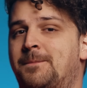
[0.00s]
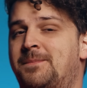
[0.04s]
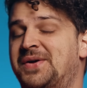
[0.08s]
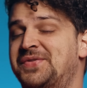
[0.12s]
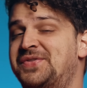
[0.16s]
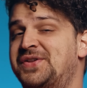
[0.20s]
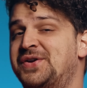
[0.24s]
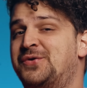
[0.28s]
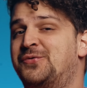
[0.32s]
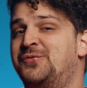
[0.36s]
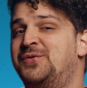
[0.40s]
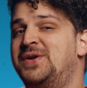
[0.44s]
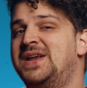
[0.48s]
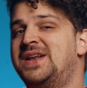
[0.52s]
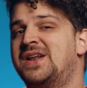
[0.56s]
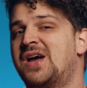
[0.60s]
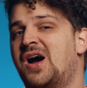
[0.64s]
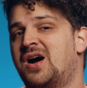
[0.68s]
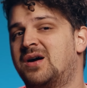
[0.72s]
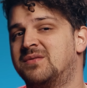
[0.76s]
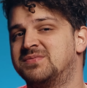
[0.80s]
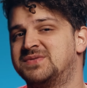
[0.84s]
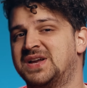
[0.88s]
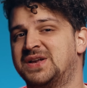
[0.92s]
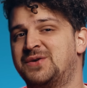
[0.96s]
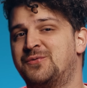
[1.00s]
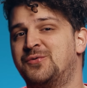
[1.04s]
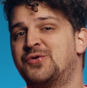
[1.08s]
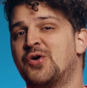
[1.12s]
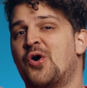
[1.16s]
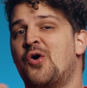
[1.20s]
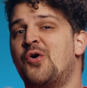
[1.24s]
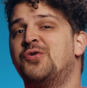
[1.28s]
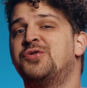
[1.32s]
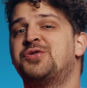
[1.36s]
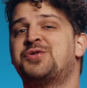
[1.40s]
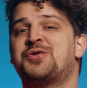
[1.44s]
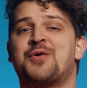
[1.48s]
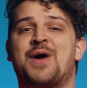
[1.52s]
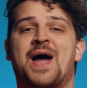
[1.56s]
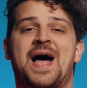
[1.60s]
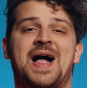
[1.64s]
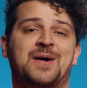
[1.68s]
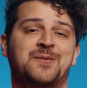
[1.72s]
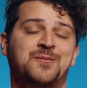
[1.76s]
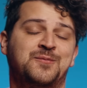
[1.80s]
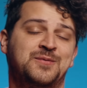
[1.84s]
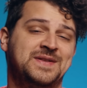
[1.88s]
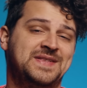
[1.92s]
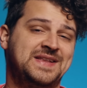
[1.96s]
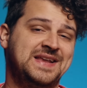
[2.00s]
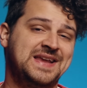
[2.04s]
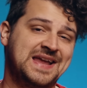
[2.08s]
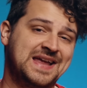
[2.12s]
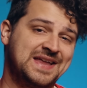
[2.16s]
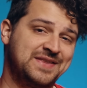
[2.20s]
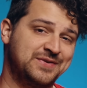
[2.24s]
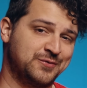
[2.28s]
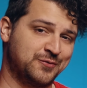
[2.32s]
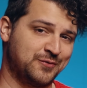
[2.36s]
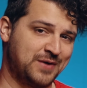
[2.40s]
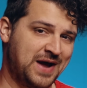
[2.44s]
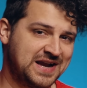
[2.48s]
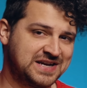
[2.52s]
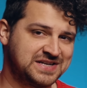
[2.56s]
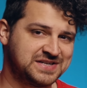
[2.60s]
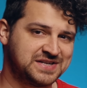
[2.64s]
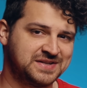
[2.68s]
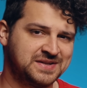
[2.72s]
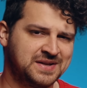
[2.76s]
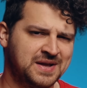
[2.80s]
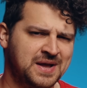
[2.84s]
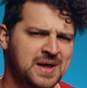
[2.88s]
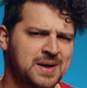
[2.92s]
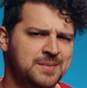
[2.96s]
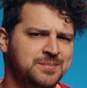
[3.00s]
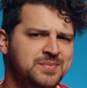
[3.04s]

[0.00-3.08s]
But the green object would also help with the interaction